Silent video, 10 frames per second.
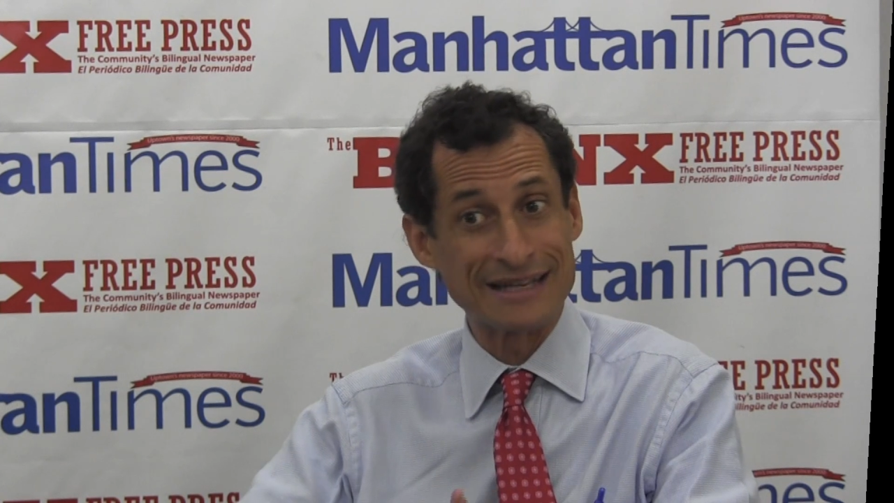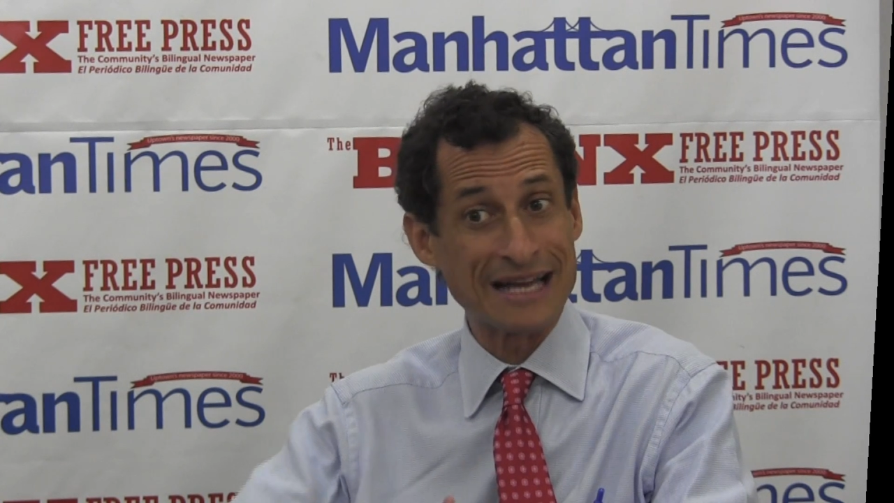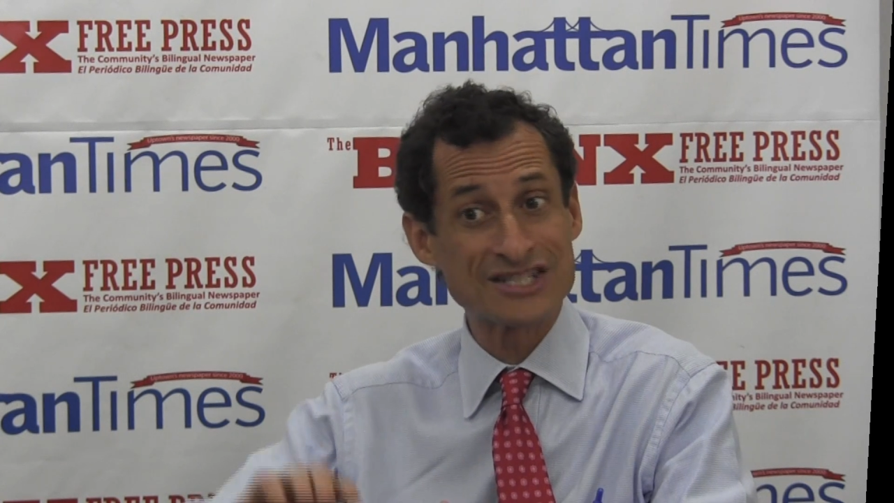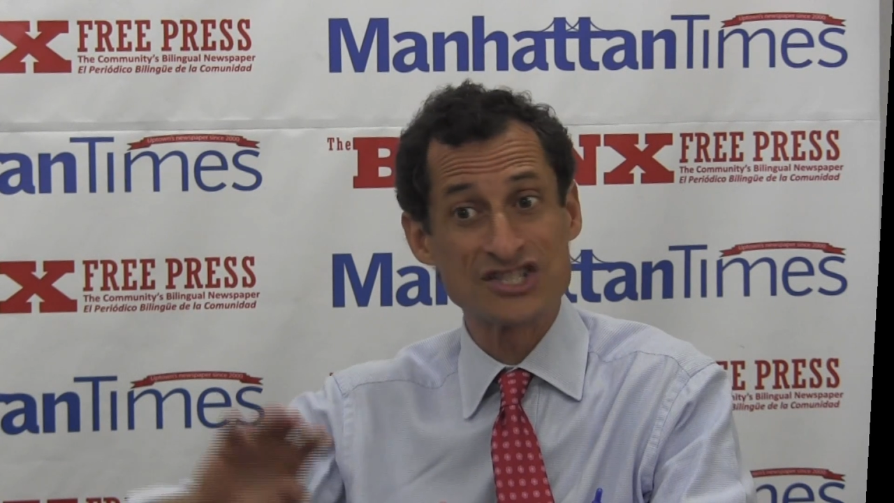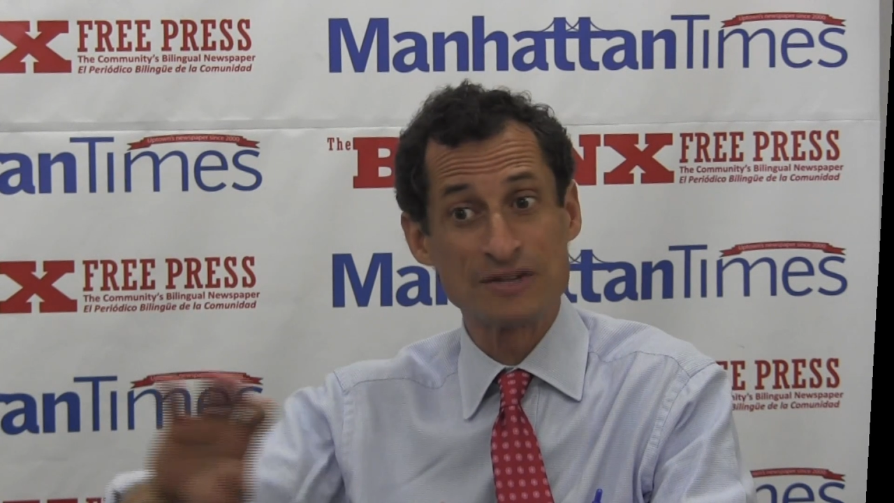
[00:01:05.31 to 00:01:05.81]
and
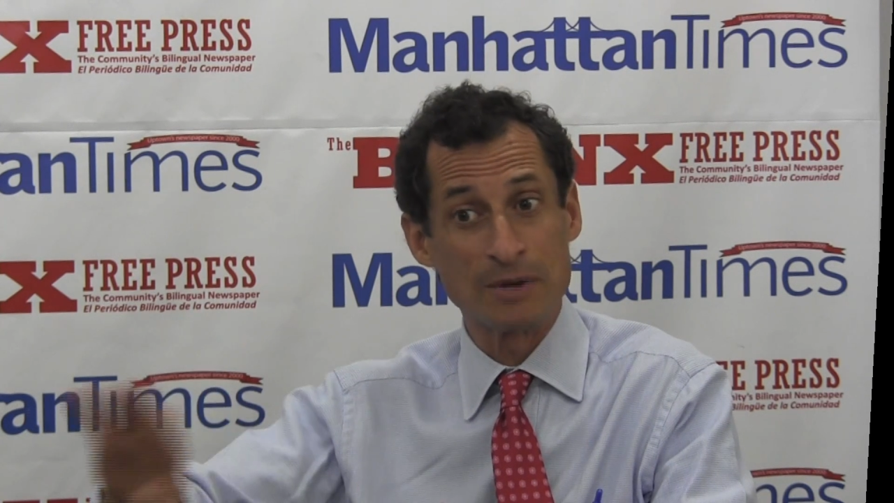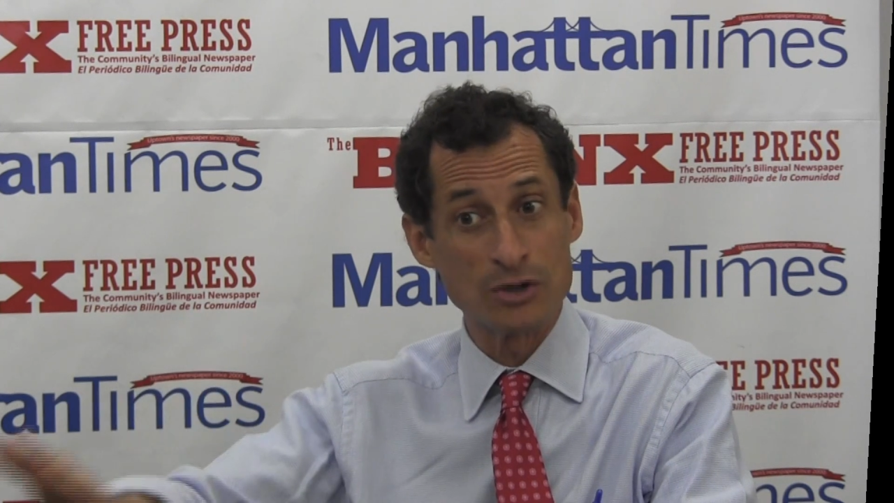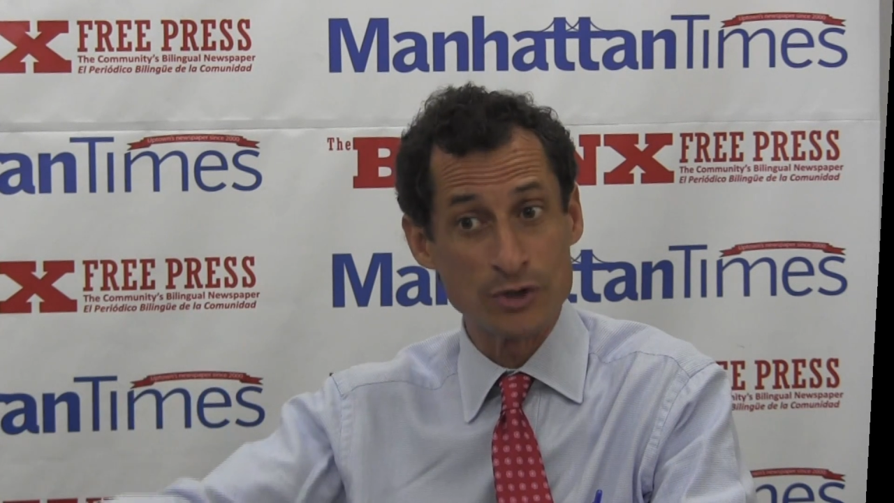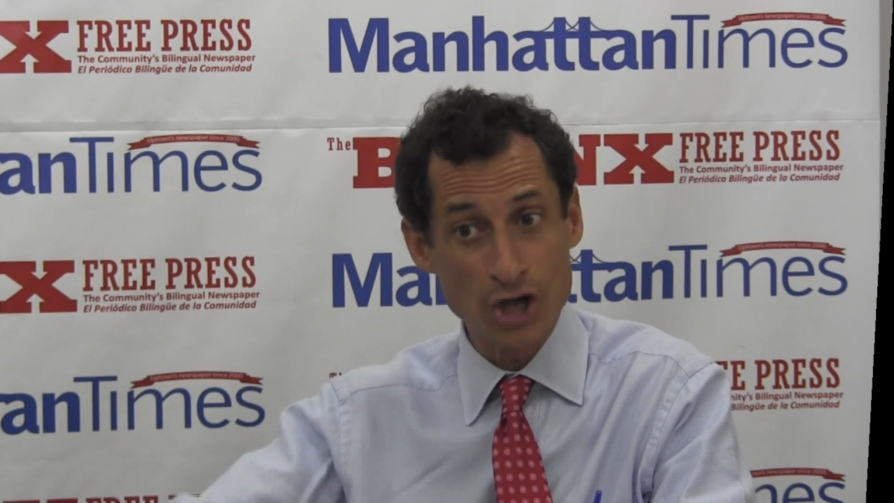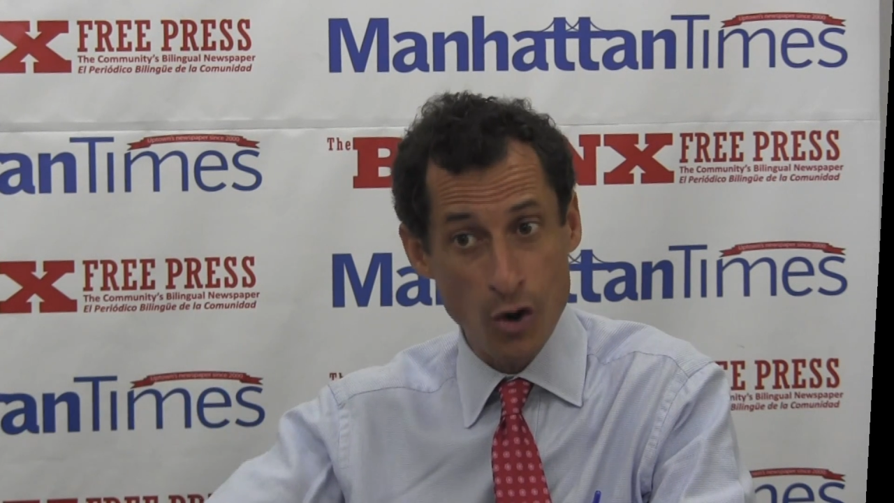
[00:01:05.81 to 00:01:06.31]
that's just the
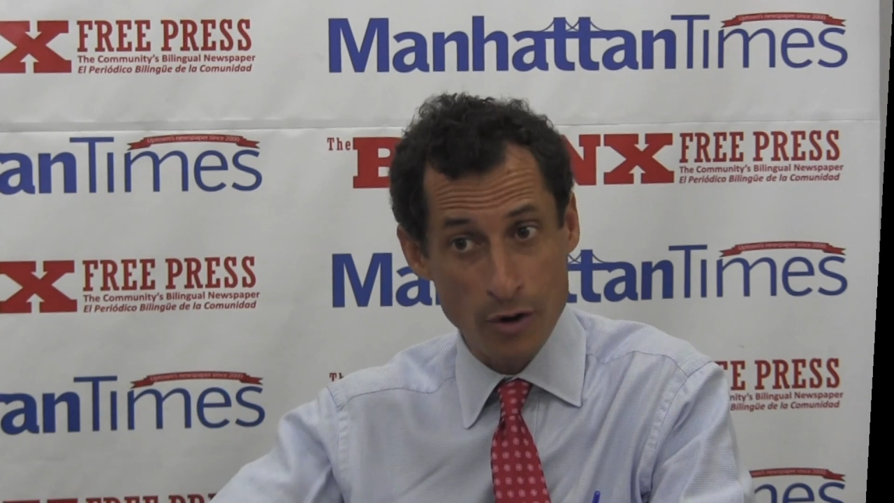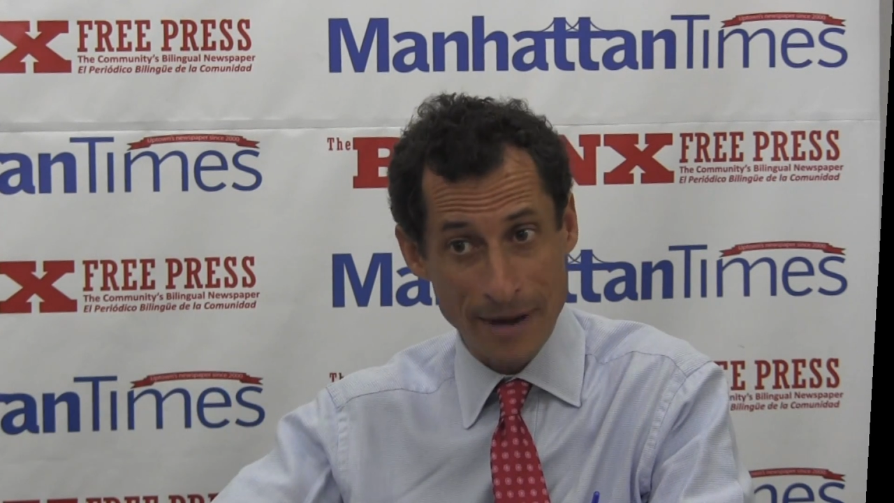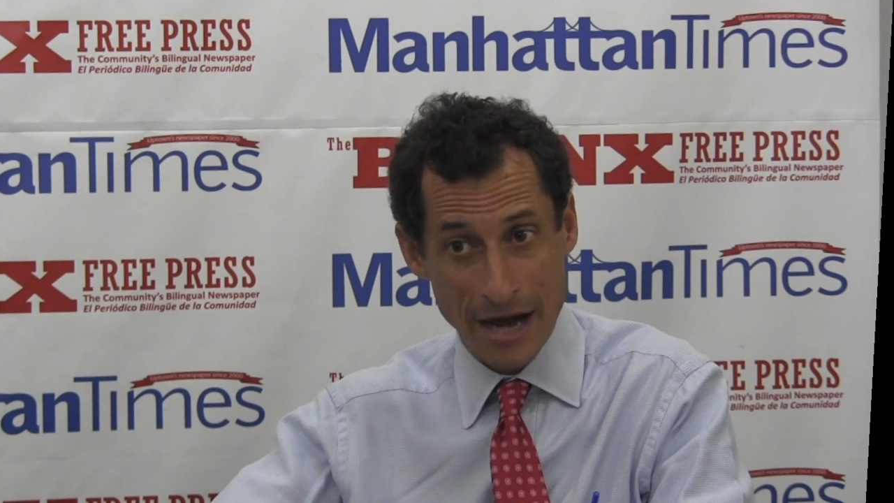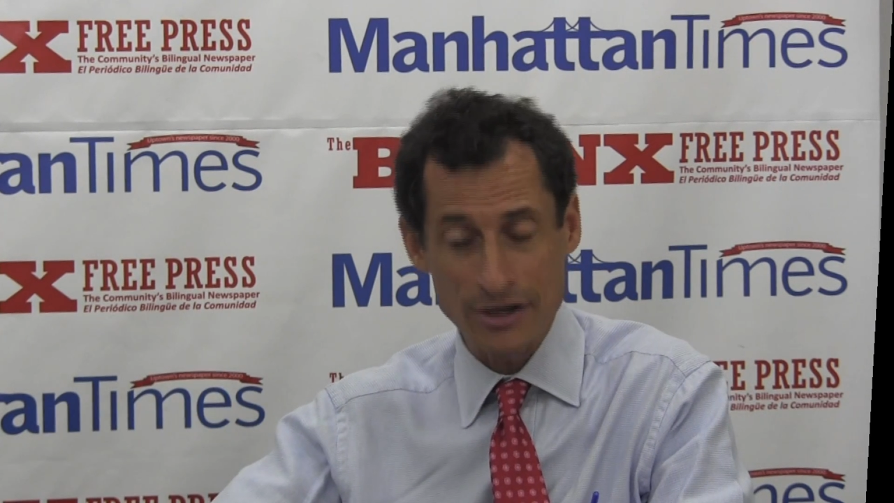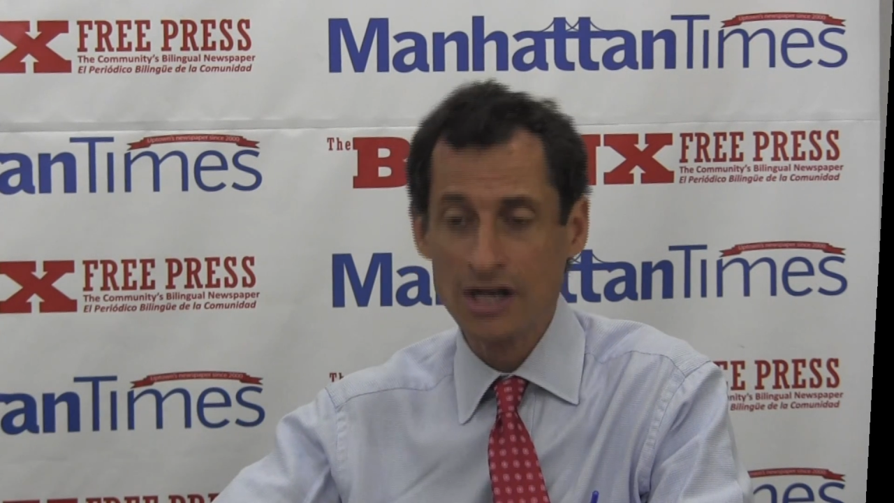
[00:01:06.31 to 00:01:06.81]
money we know
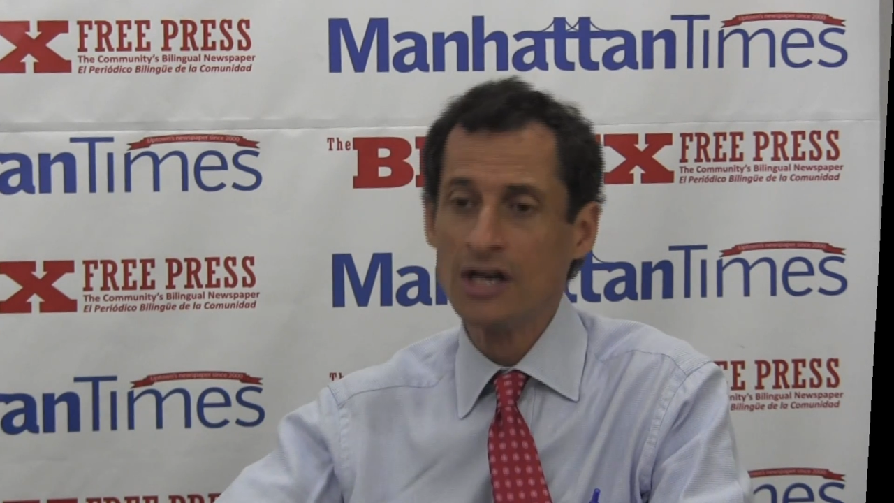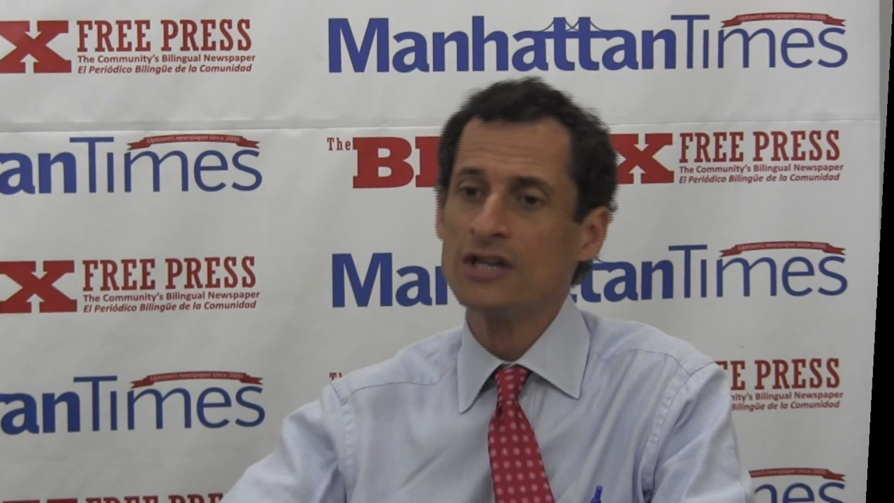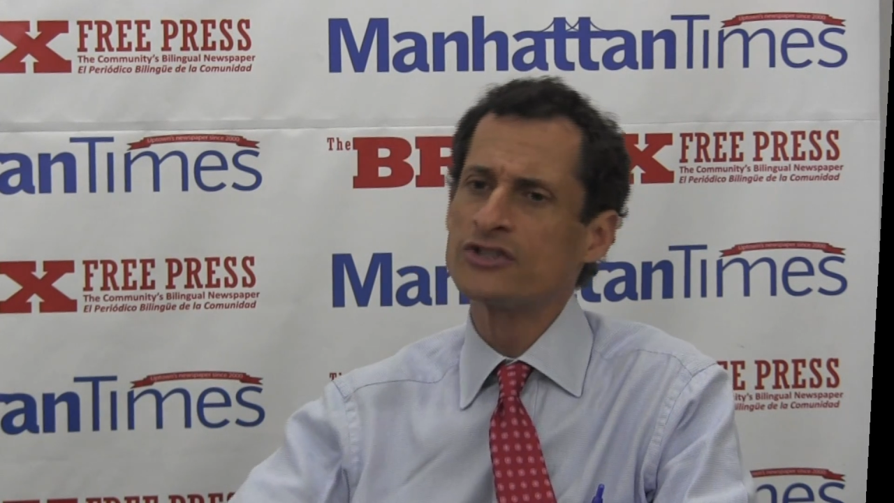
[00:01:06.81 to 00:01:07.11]
about. Mm-hmm.